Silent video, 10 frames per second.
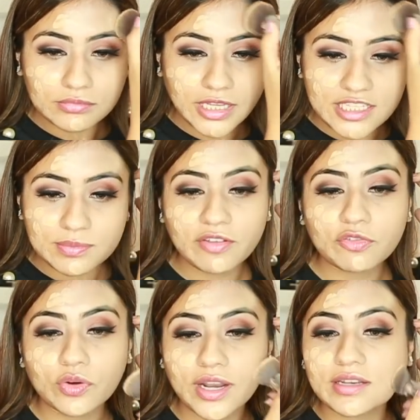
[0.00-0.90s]
guys my
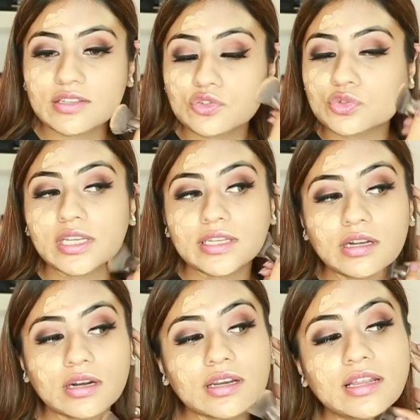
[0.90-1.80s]
forehead is really
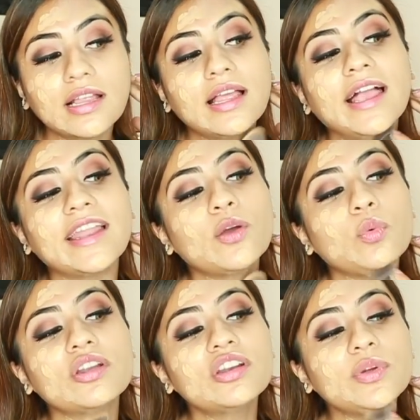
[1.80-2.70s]
dark and I
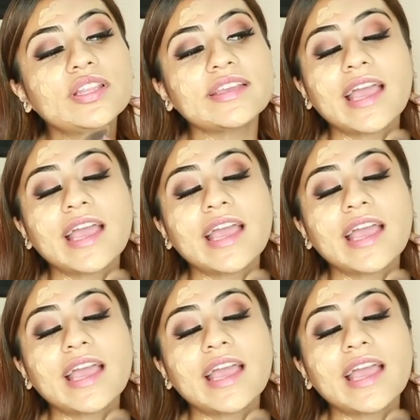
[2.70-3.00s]
wonder why the